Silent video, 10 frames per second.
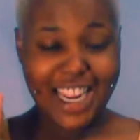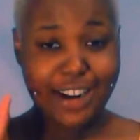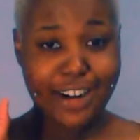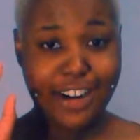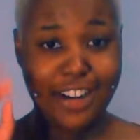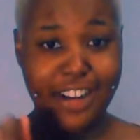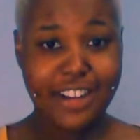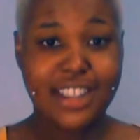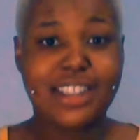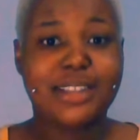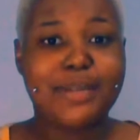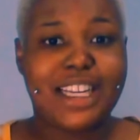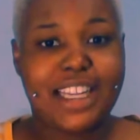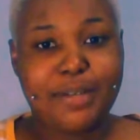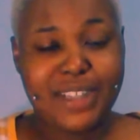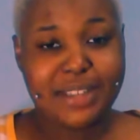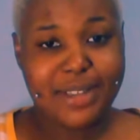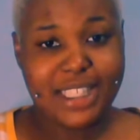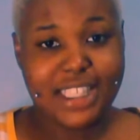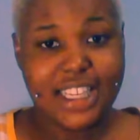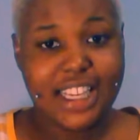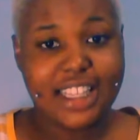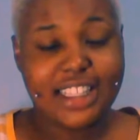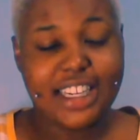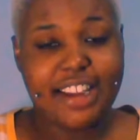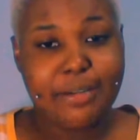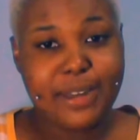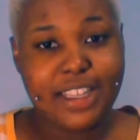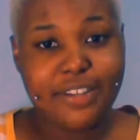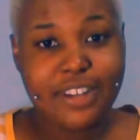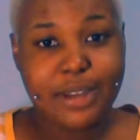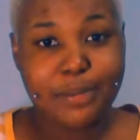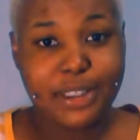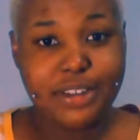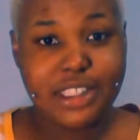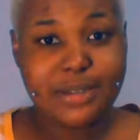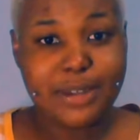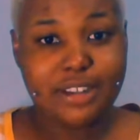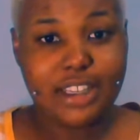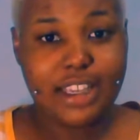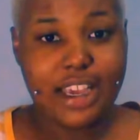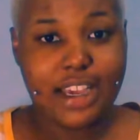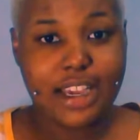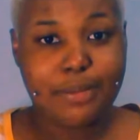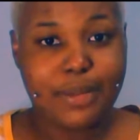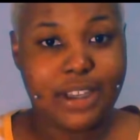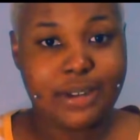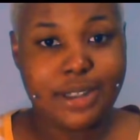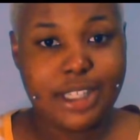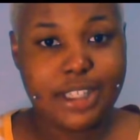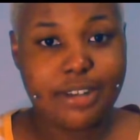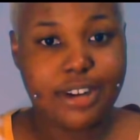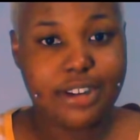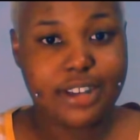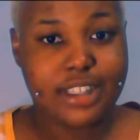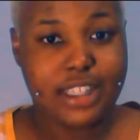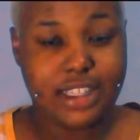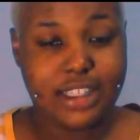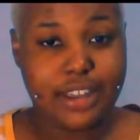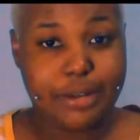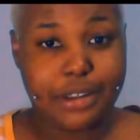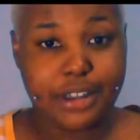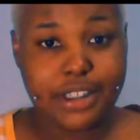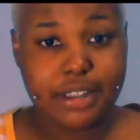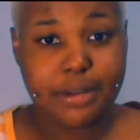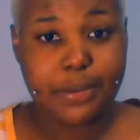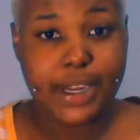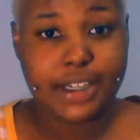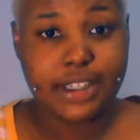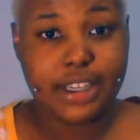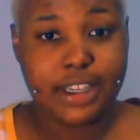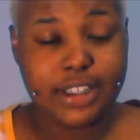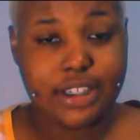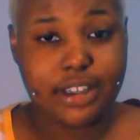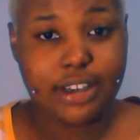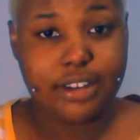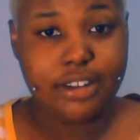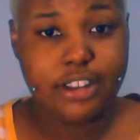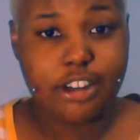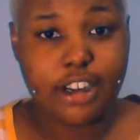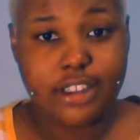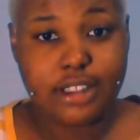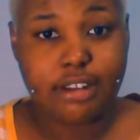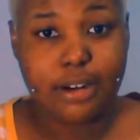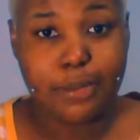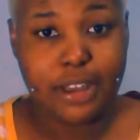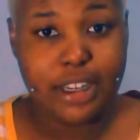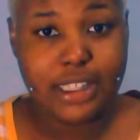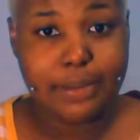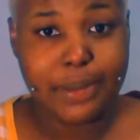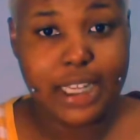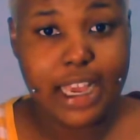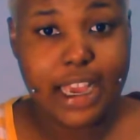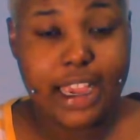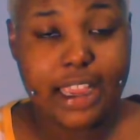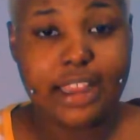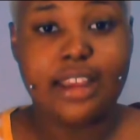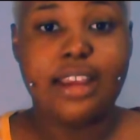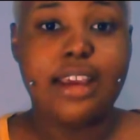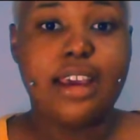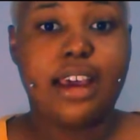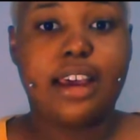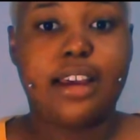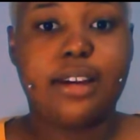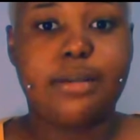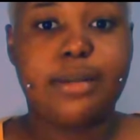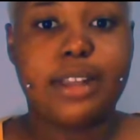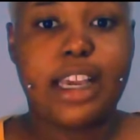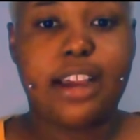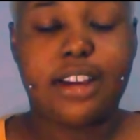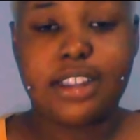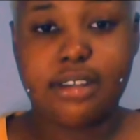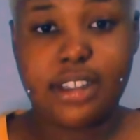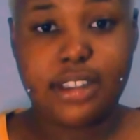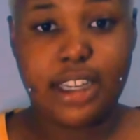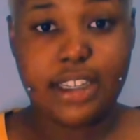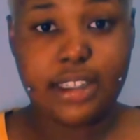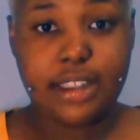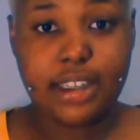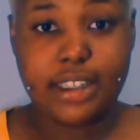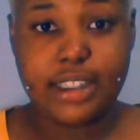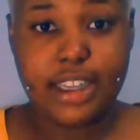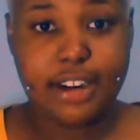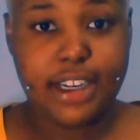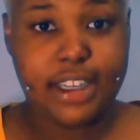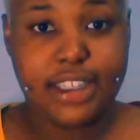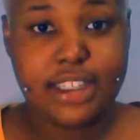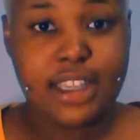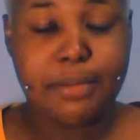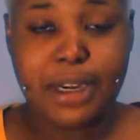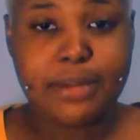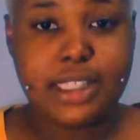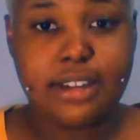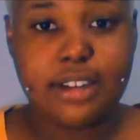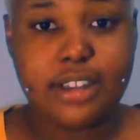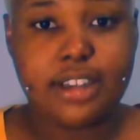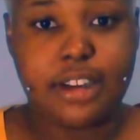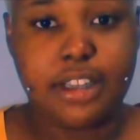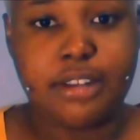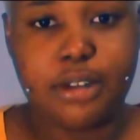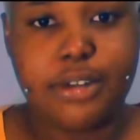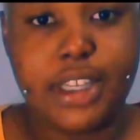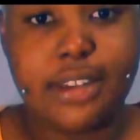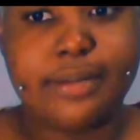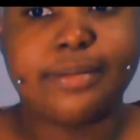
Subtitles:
girls, my name is Mystique and today I'll be giving a blue smoky eye makeup tutorial consisting of drugstore products you can get at your local drugstore or beauty supply. I also want to say this look is very easy, but I'm still going to talk you through it.